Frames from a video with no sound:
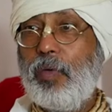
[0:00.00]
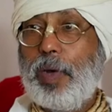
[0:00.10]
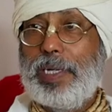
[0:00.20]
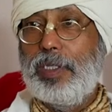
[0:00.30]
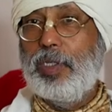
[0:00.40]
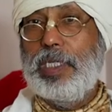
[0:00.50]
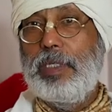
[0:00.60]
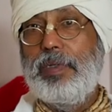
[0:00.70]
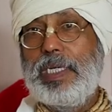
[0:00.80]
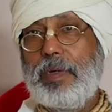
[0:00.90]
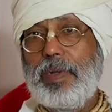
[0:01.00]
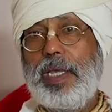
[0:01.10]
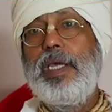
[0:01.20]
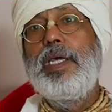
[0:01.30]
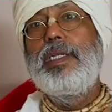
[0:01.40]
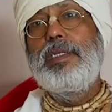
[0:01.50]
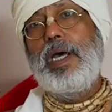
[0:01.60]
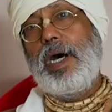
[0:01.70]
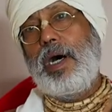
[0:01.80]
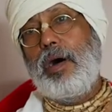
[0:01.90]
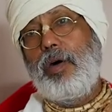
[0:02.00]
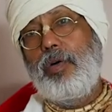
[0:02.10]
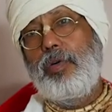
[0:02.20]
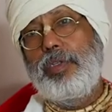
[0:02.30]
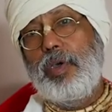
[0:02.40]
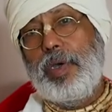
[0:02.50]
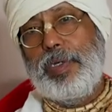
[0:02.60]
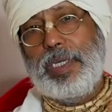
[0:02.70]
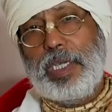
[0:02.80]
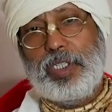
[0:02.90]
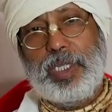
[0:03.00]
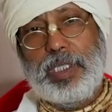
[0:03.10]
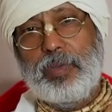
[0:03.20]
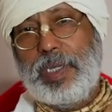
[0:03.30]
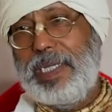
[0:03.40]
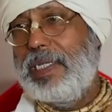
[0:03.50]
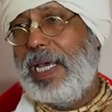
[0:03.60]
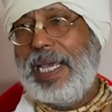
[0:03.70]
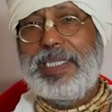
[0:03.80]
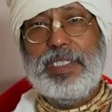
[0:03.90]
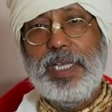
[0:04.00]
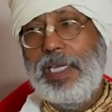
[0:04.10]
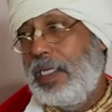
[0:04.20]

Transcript: wanted to give it advice, now your education is very nice,